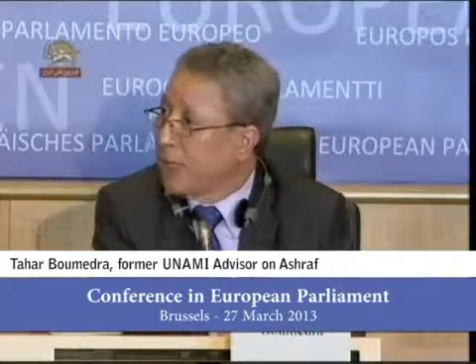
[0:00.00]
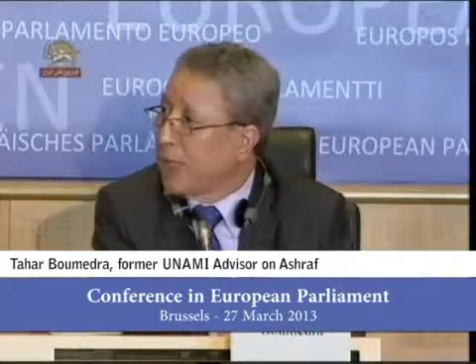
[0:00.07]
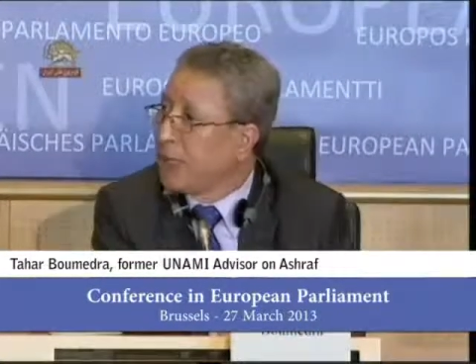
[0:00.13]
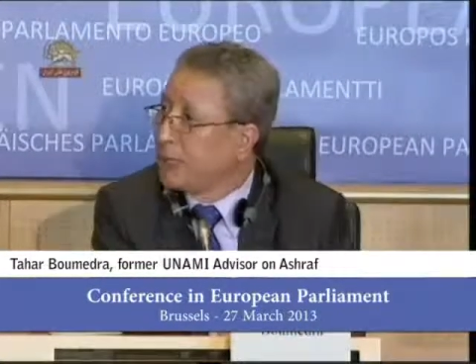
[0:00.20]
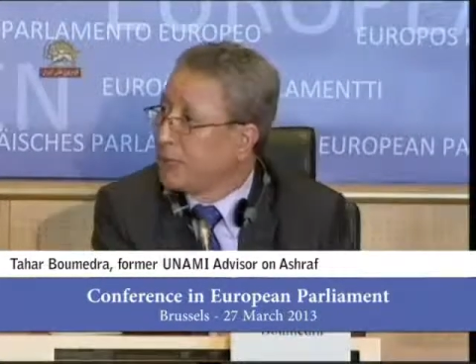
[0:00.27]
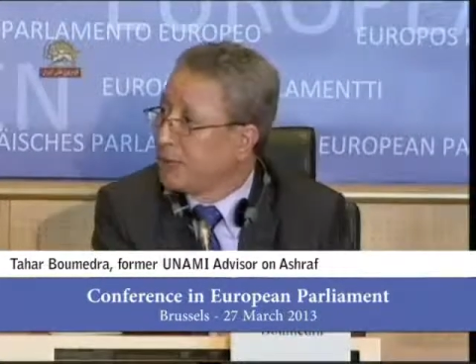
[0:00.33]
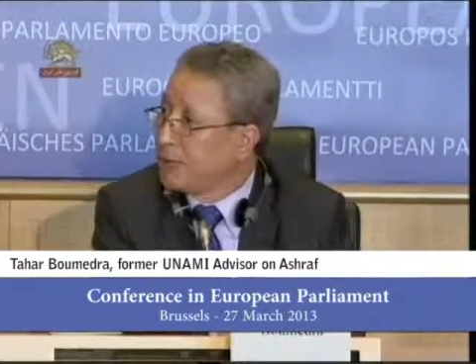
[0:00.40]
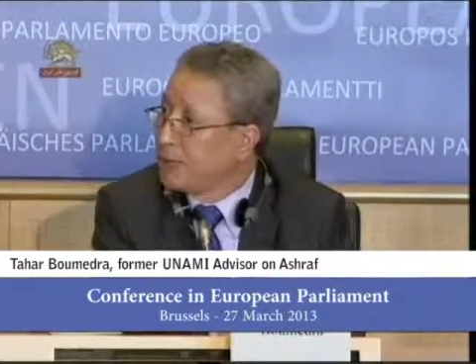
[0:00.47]
I
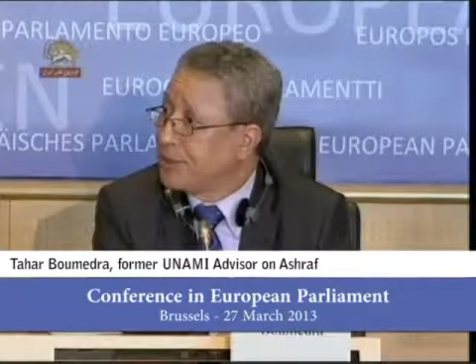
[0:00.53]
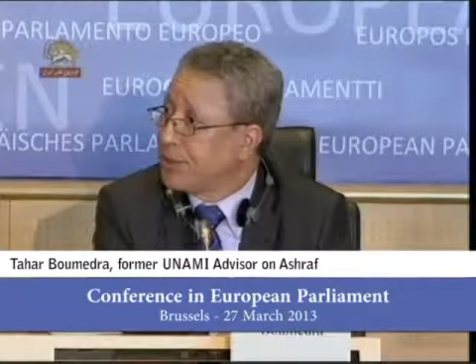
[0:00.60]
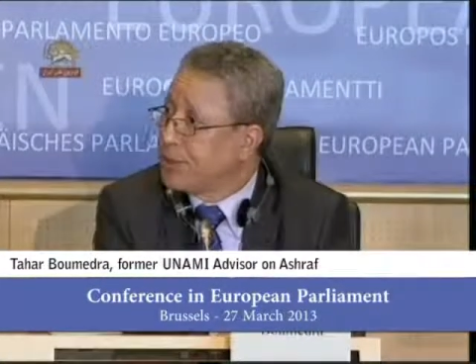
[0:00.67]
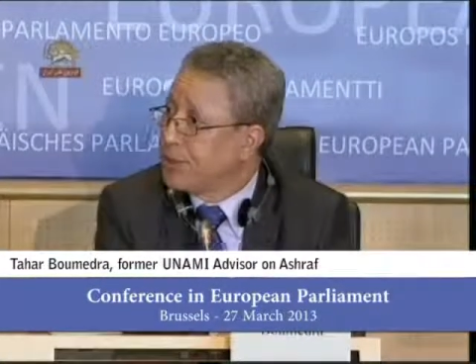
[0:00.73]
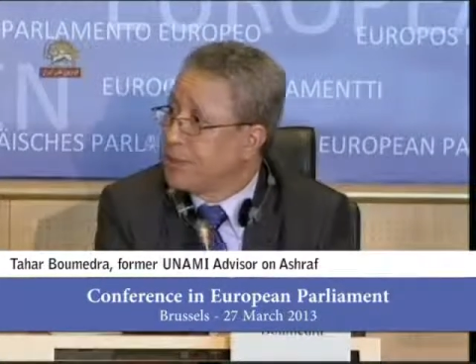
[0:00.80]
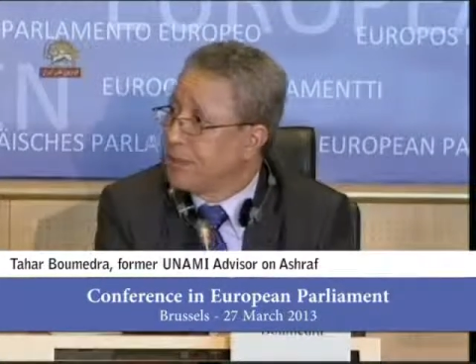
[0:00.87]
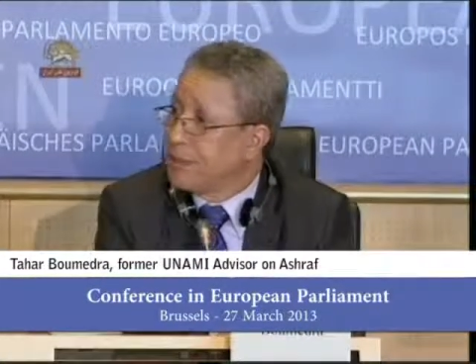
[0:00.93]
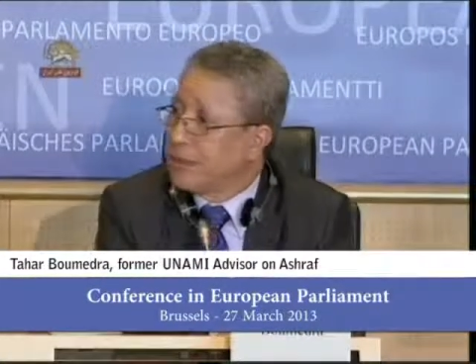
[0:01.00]

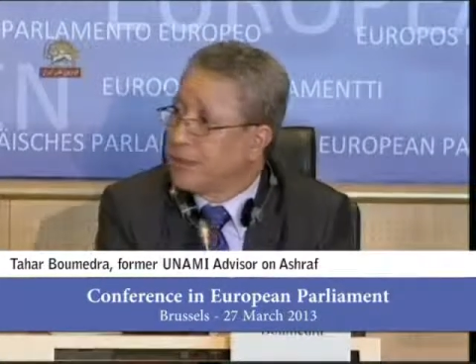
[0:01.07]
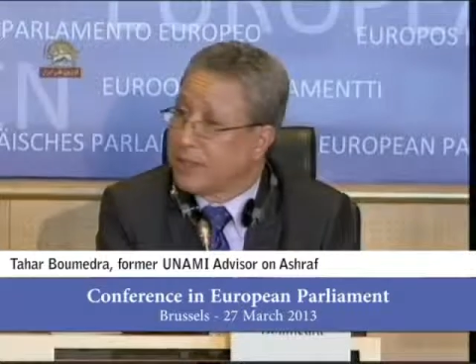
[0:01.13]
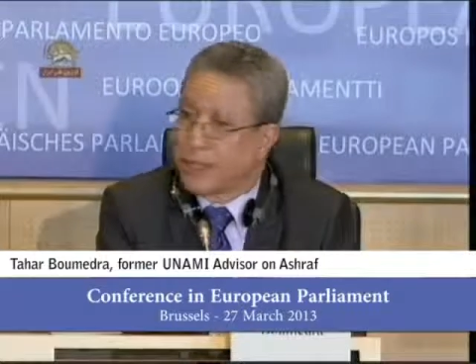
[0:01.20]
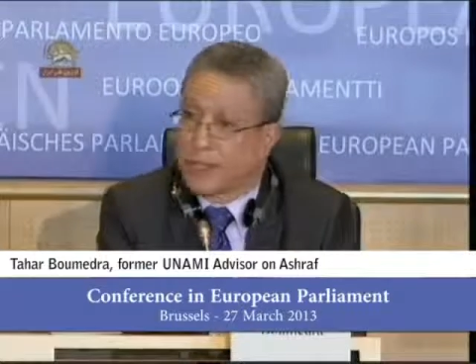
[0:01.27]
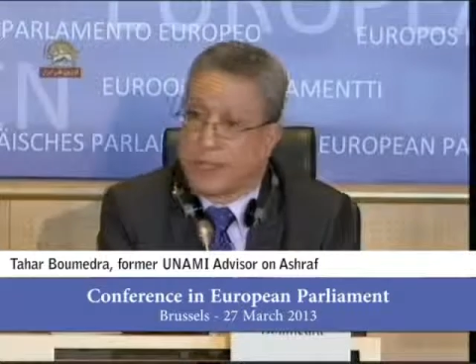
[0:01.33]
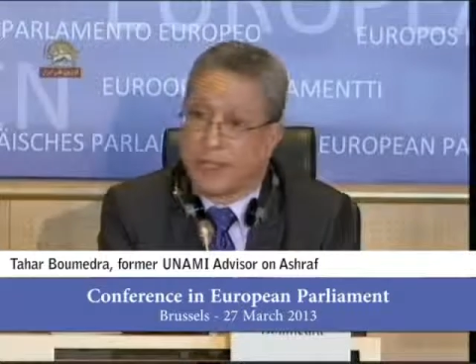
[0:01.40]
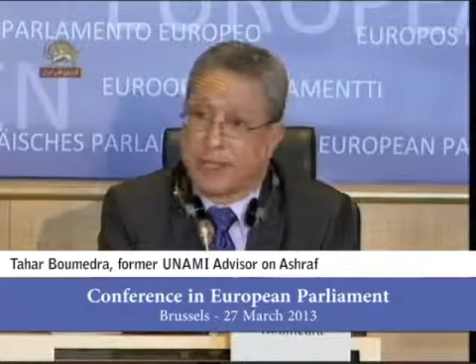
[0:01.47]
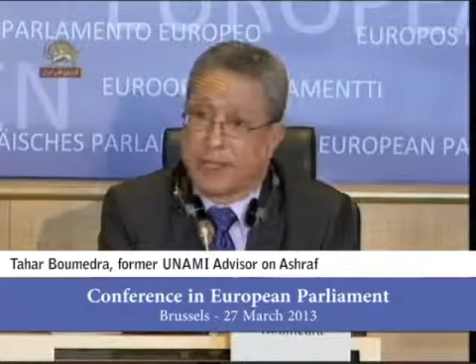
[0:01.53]
apologized that I
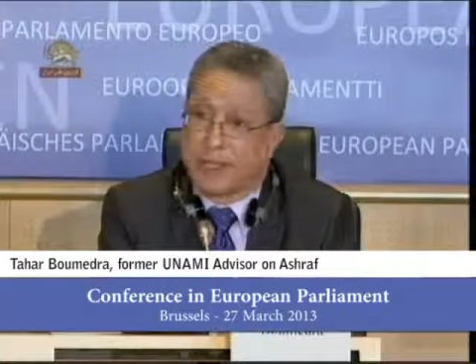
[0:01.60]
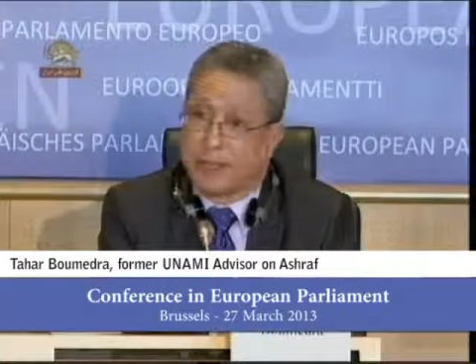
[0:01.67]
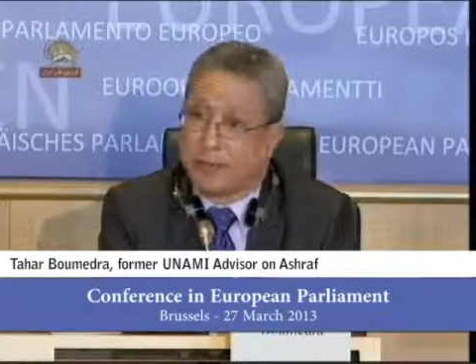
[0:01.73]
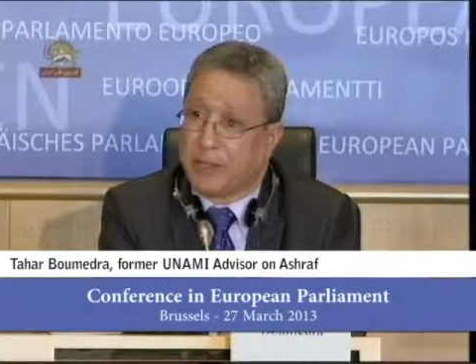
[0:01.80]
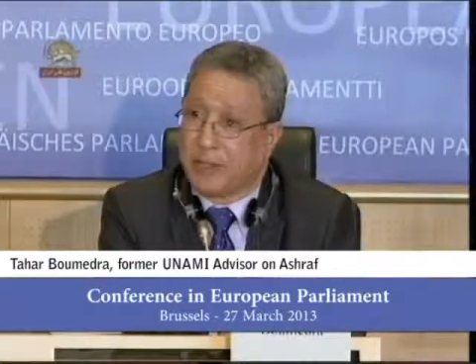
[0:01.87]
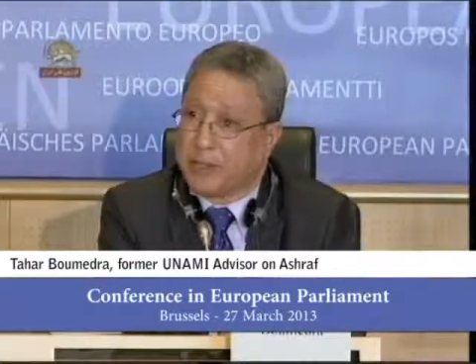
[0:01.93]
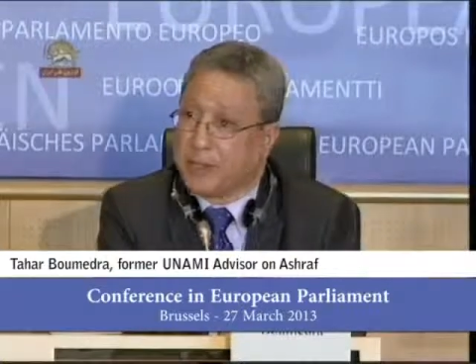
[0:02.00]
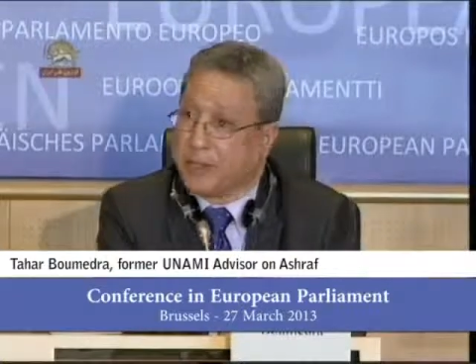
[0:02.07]
can't have
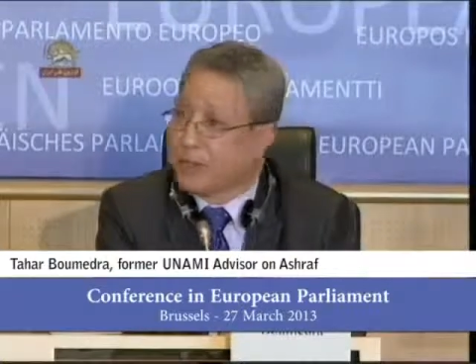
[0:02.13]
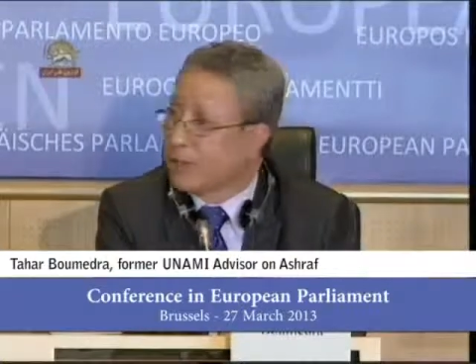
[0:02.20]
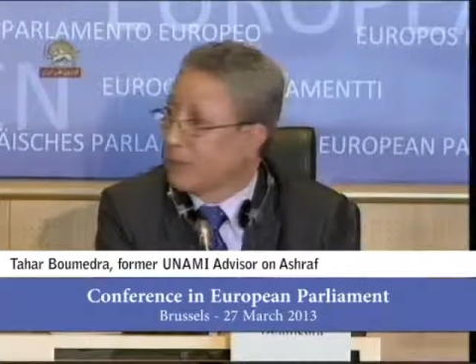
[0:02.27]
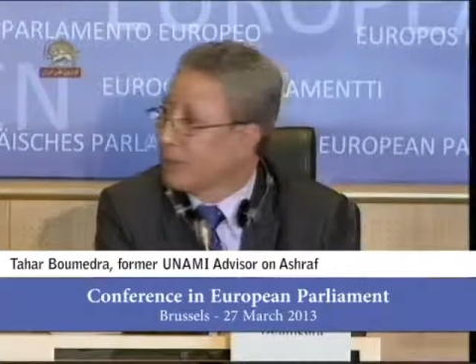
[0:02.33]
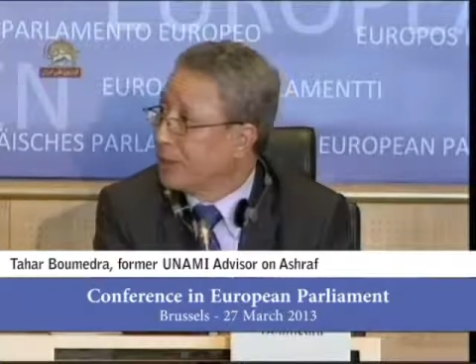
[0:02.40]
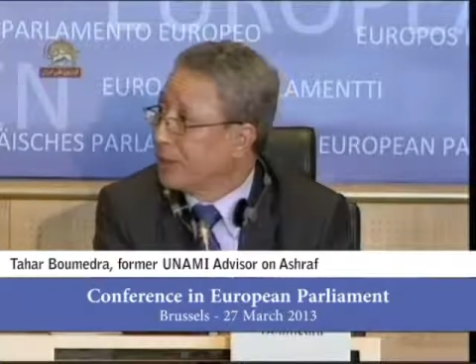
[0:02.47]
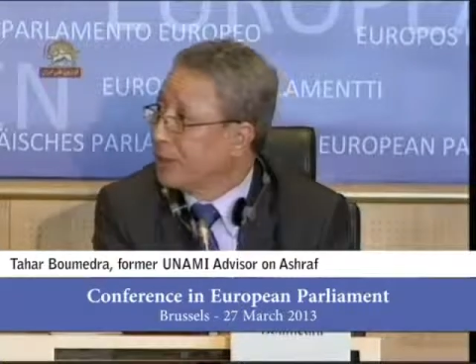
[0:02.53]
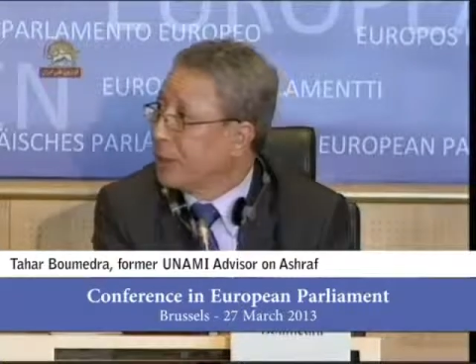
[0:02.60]
lunch
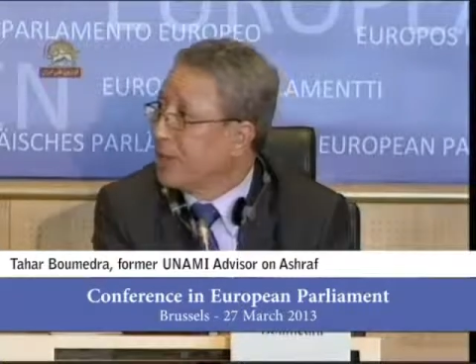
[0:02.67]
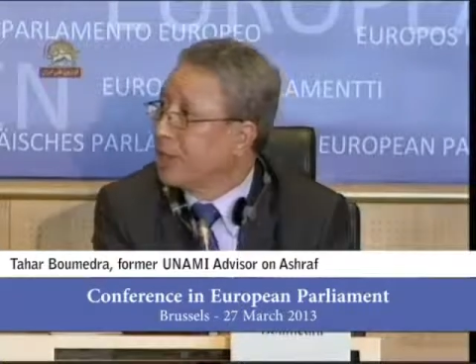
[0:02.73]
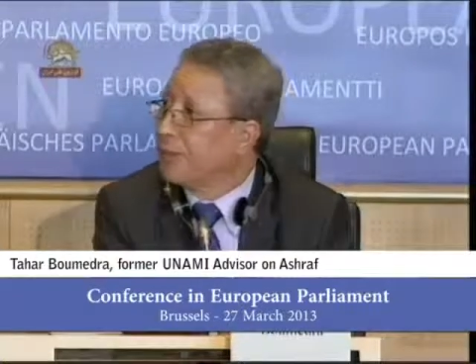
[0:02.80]
because I